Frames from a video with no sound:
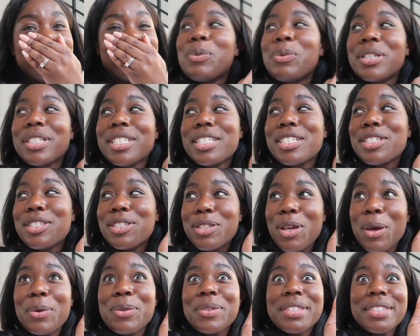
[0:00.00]
Which is
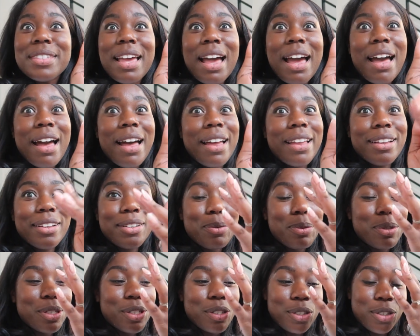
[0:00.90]

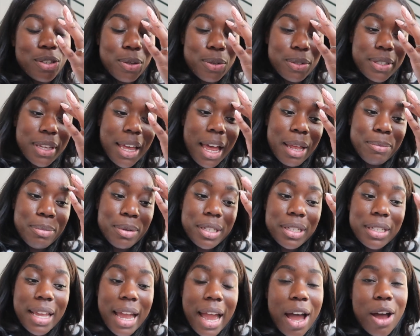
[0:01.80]
so sad,
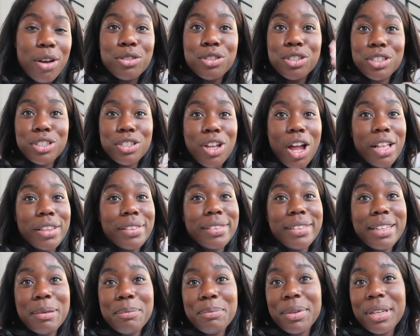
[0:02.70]
but now she's not
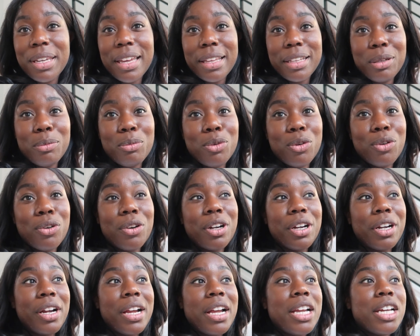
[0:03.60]
limping
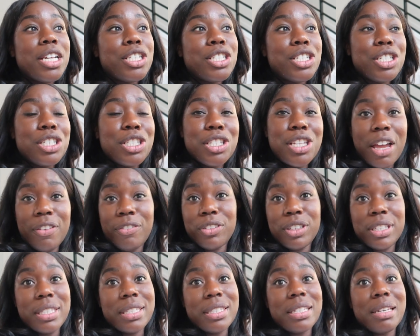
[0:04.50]
anymore. She's
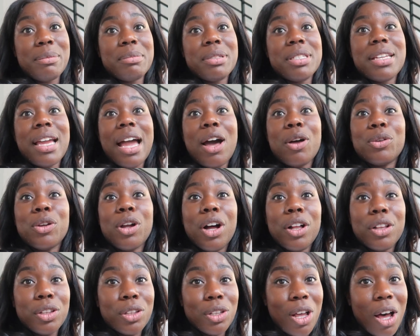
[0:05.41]
definitely slimmed down
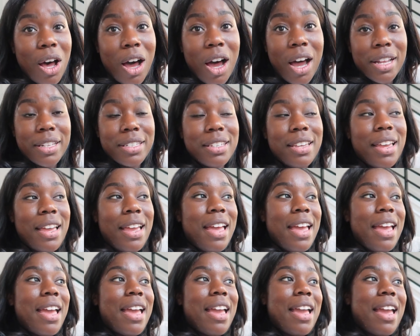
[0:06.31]
a lot
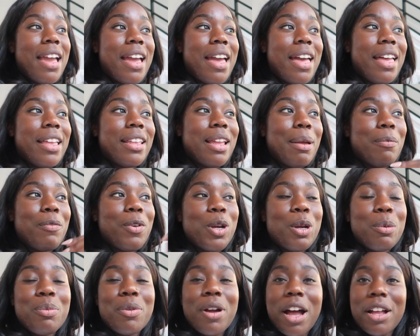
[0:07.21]
and I'm
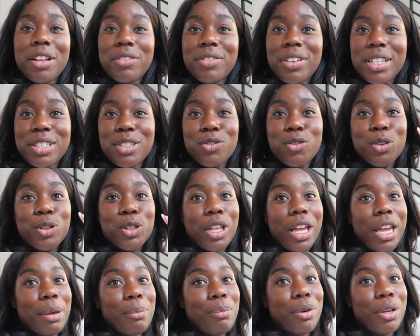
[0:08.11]
very proud of us for
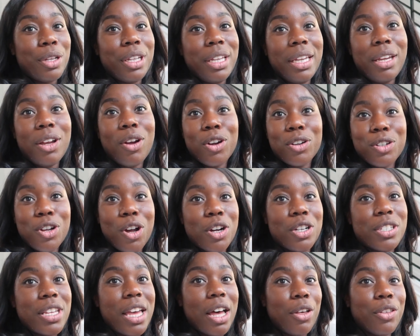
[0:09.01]
like putting our
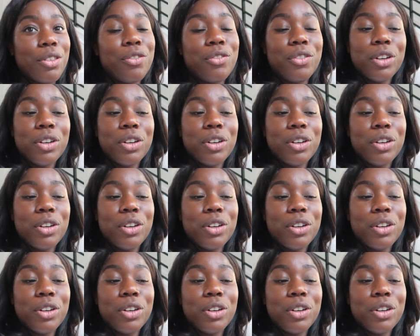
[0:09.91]
dog's health